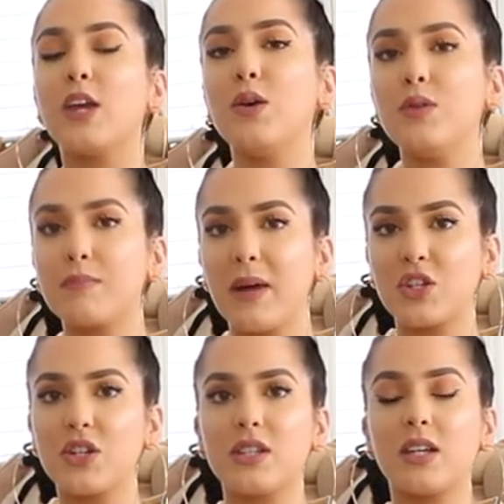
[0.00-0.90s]
use
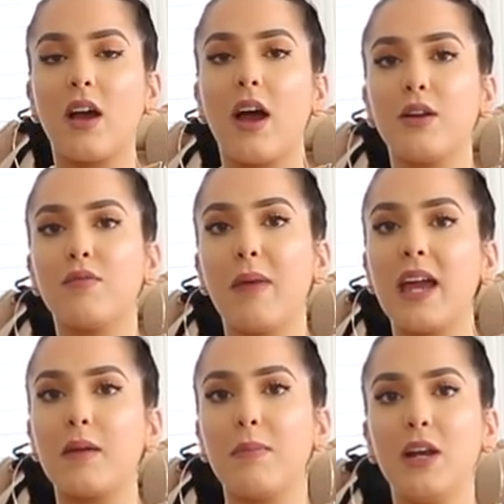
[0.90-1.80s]
measures to kind of
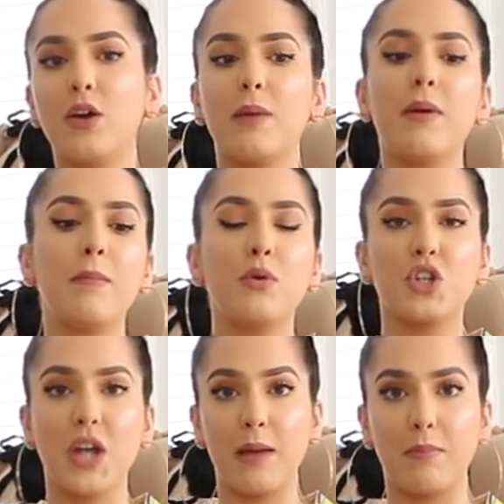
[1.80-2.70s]
make me look a bit more
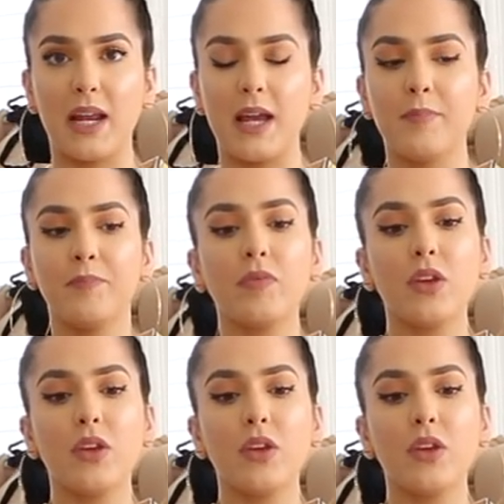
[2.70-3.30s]
shapely.